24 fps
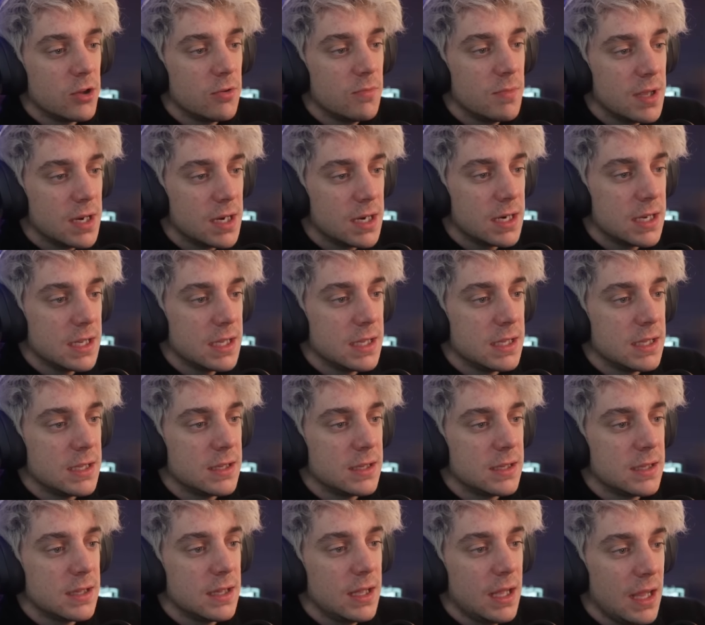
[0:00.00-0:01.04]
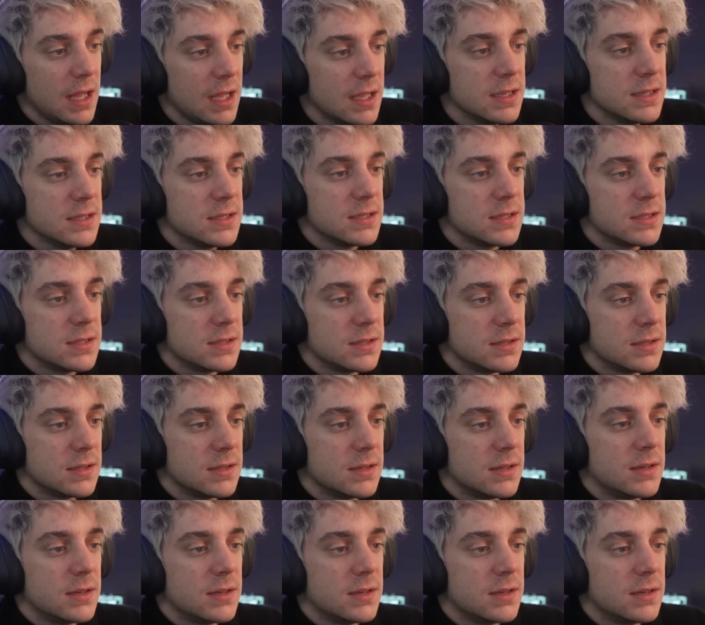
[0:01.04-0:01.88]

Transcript: humidity is.